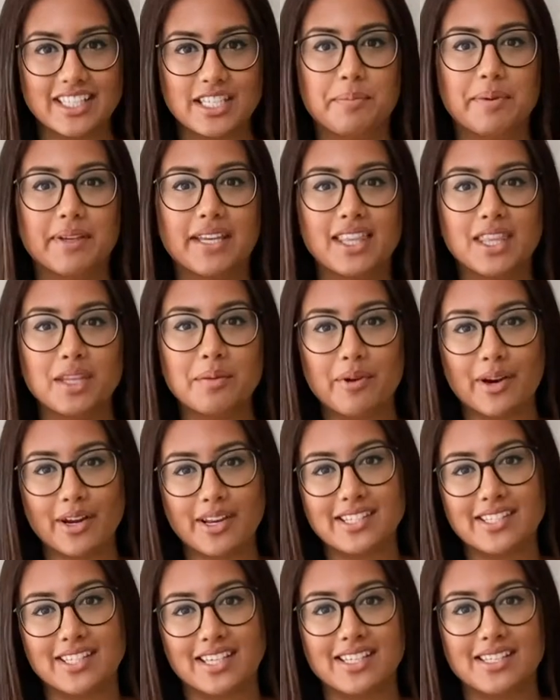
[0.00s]
To begin the
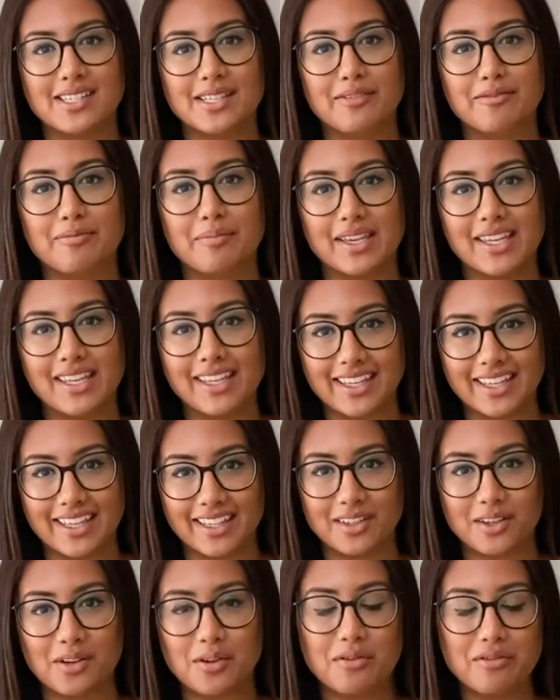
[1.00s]
process of making
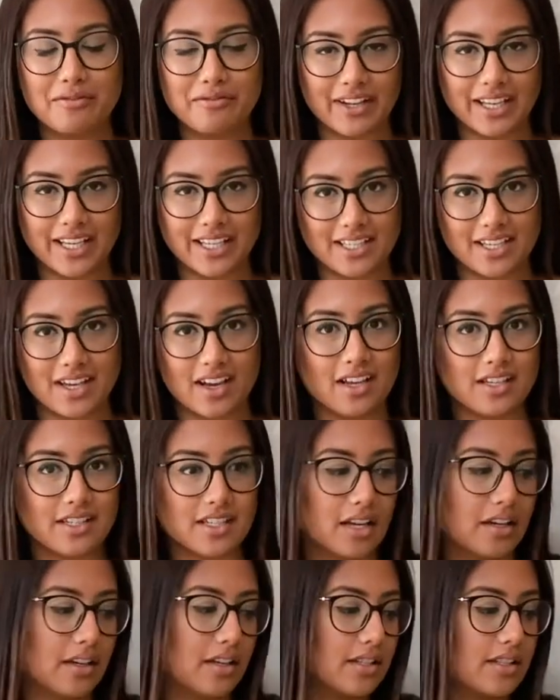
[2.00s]
the cornflake tart,
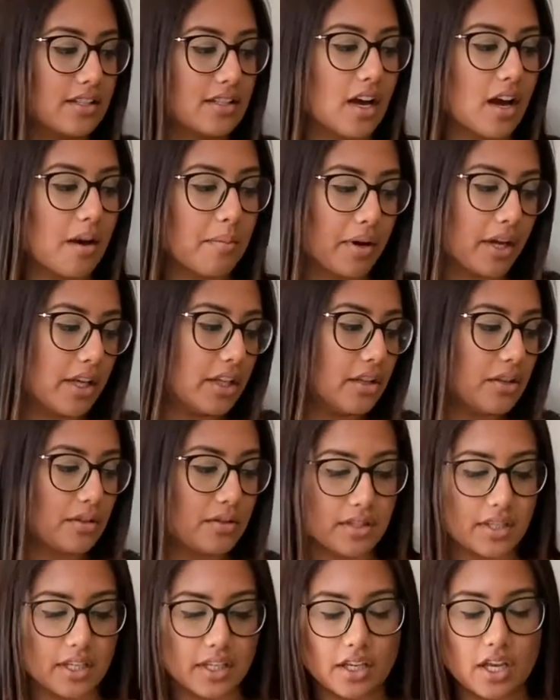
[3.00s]
I'm going to start by
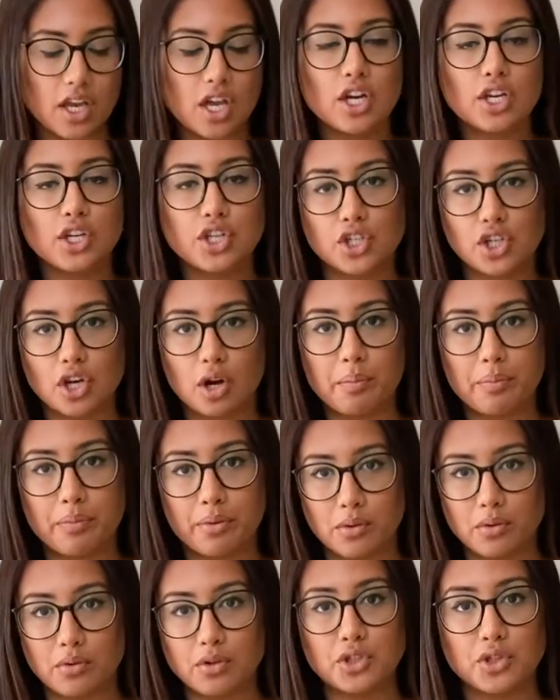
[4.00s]
using
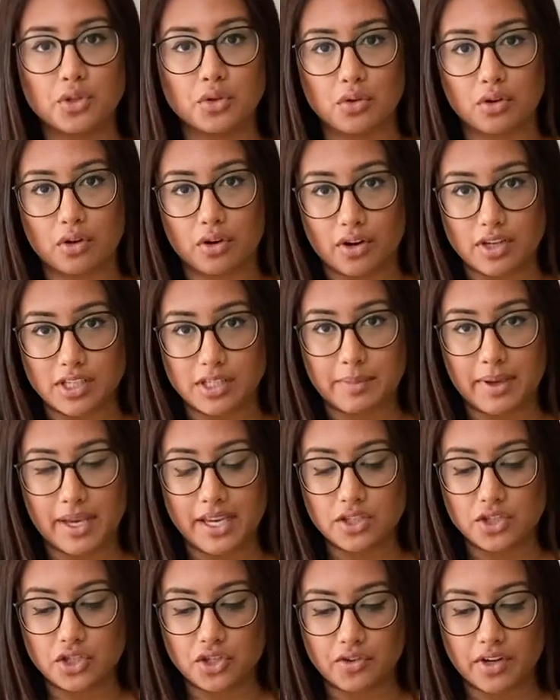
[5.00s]
shop-bought shortcrust
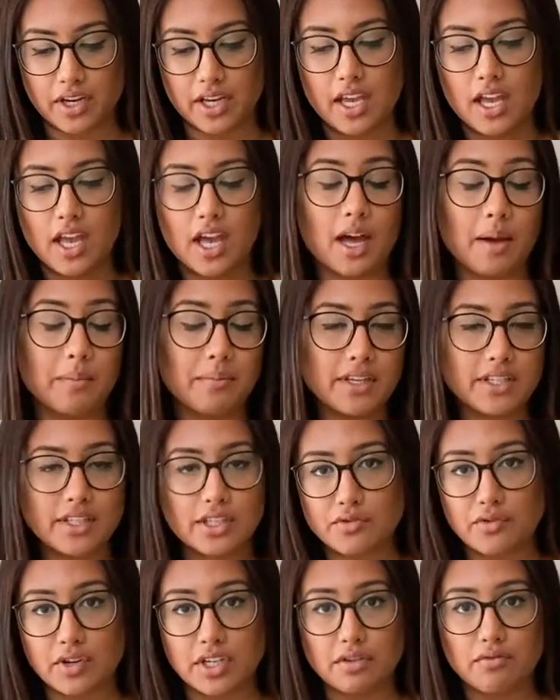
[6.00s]
pastry. This
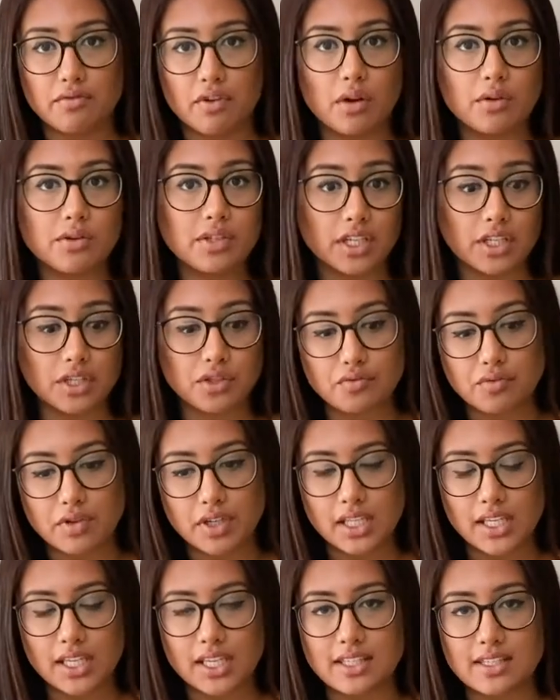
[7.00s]
is ready rolled and it's
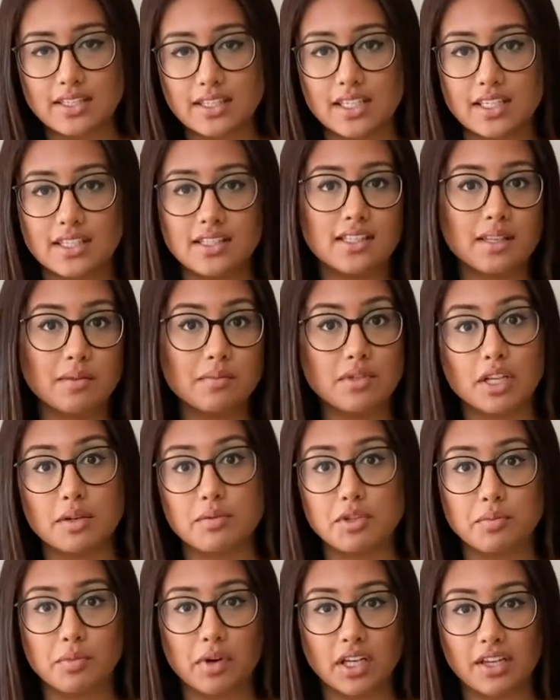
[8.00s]
really easy, and sometimes
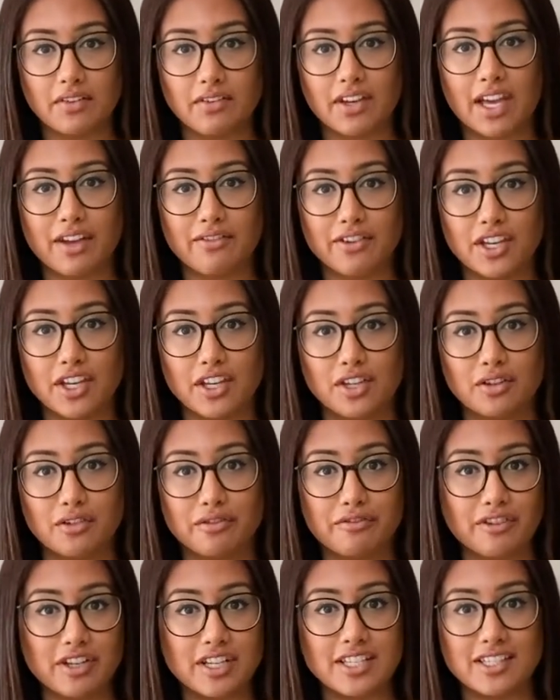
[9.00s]
you might even have it in your
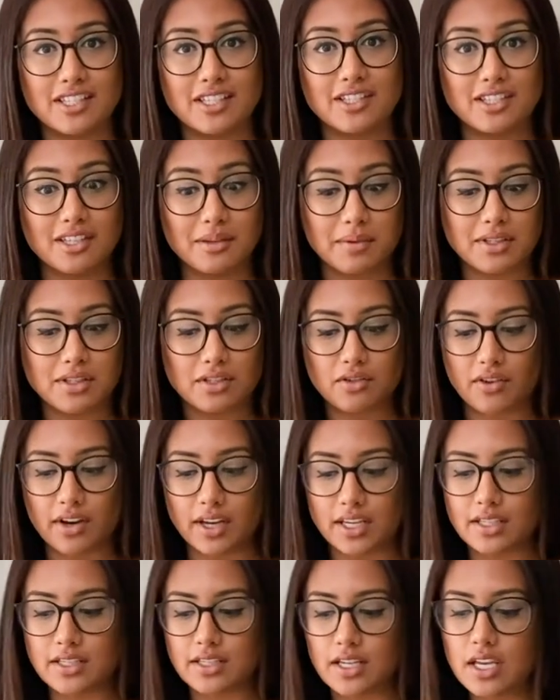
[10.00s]
freezer, so it's
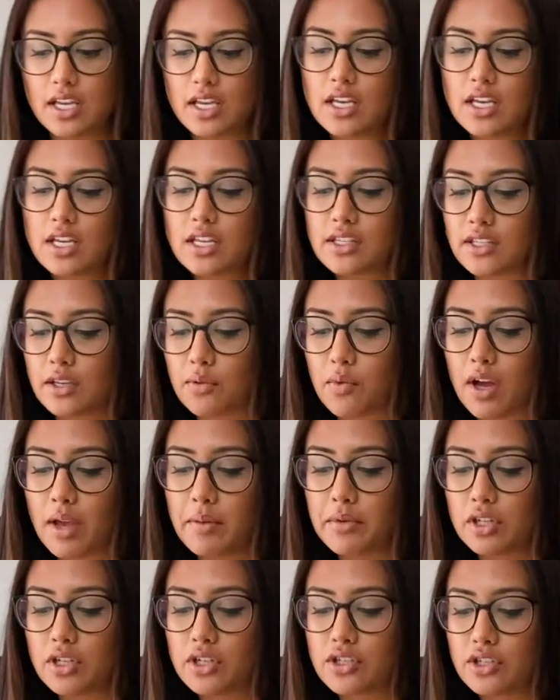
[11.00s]
great. So what
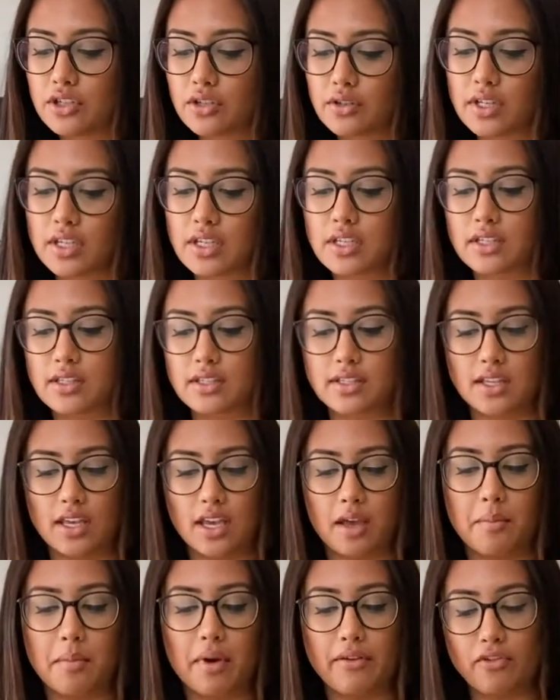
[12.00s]
I'm going to do is,
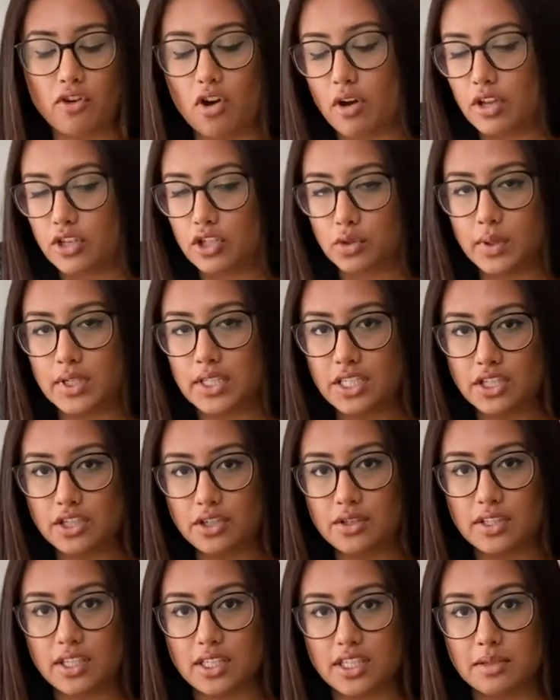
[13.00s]
I've got a 22
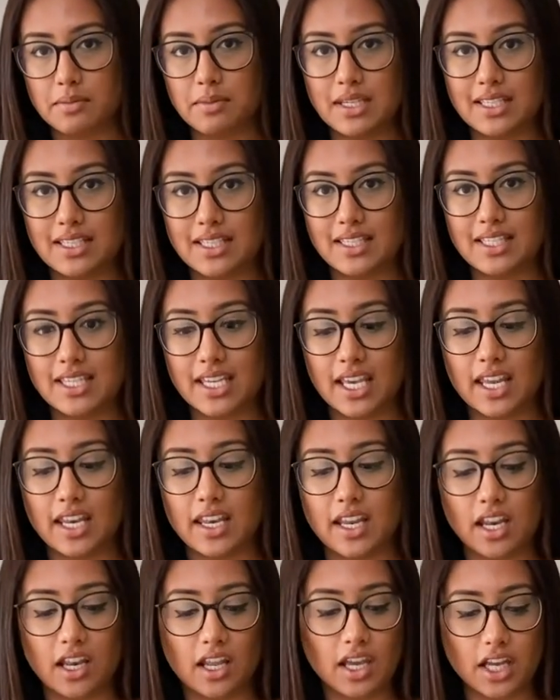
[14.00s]
centimetre tin,
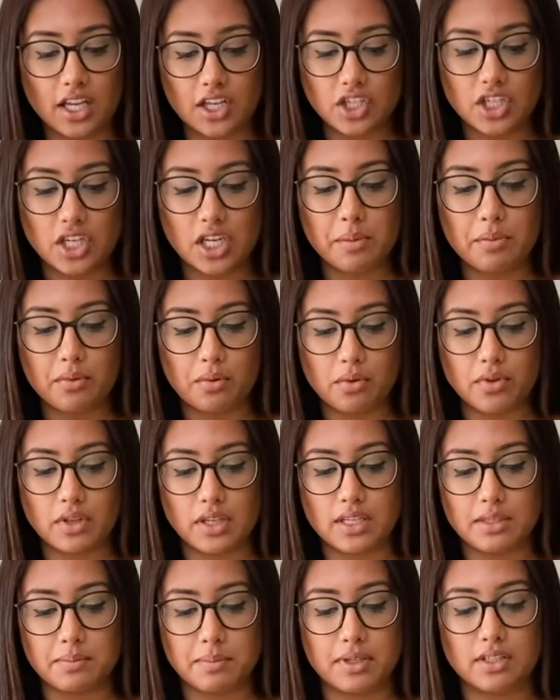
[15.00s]
and I actually bought
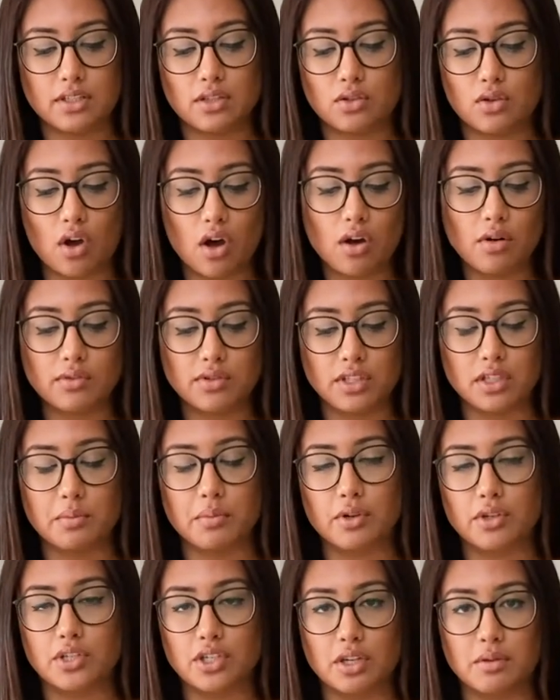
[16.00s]
this because it's got holes in the
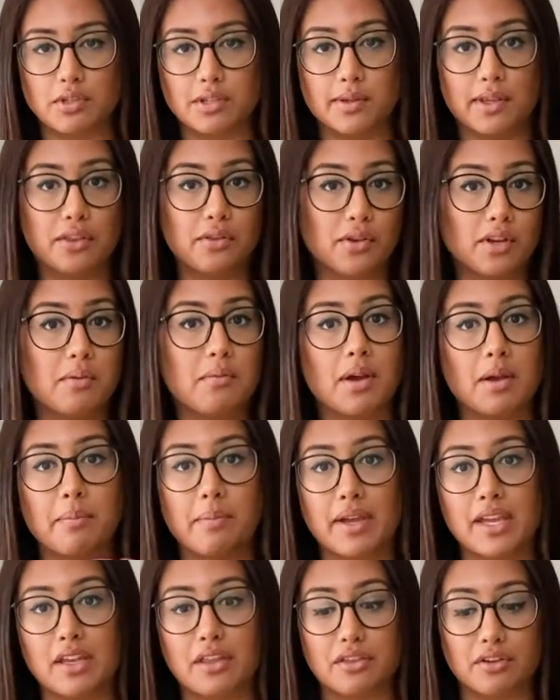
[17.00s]
bottom, so I thought it might
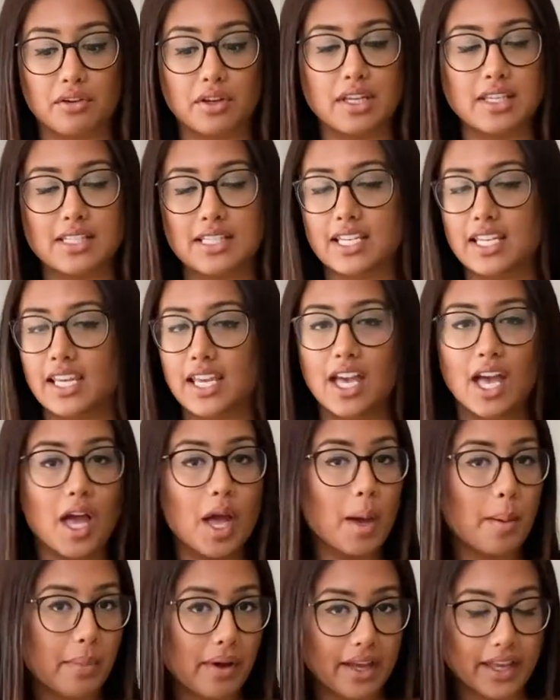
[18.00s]
bake through easily,
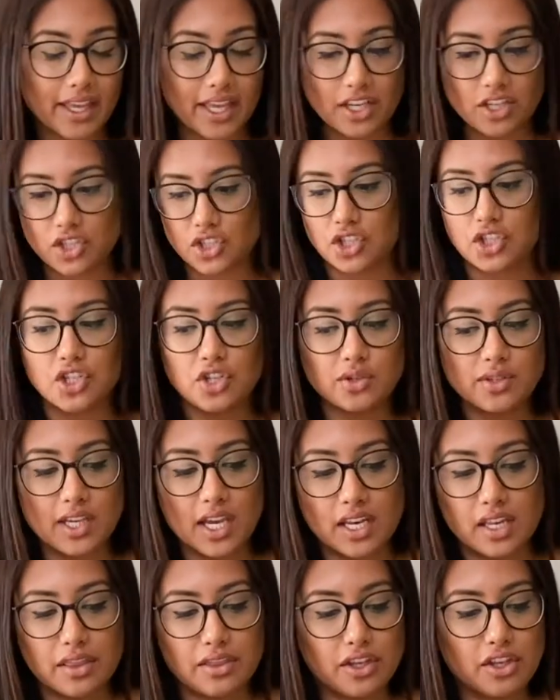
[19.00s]
but again, just use
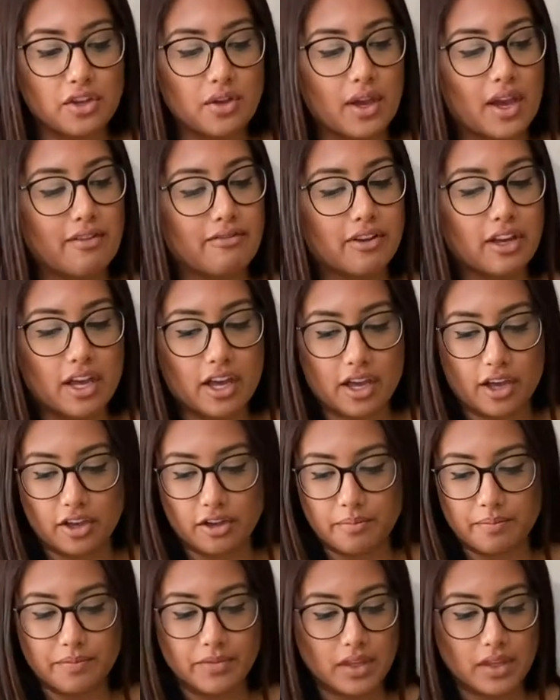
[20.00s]
anything you have at home.